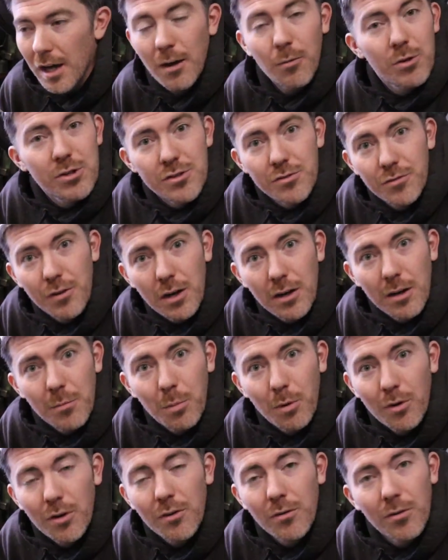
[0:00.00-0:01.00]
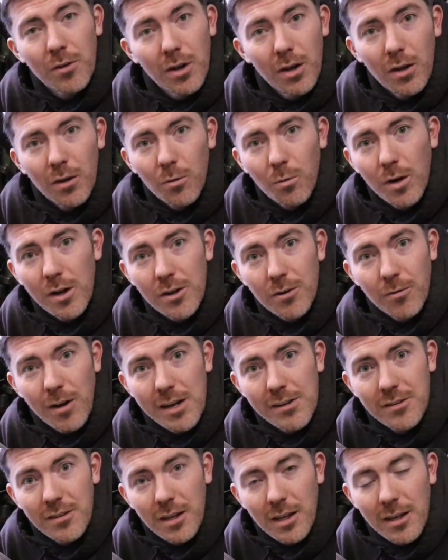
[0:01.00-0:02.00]
which is very important when you're
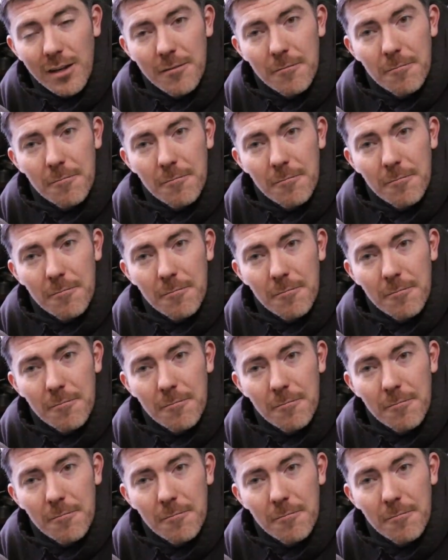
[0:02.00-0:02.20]
racing.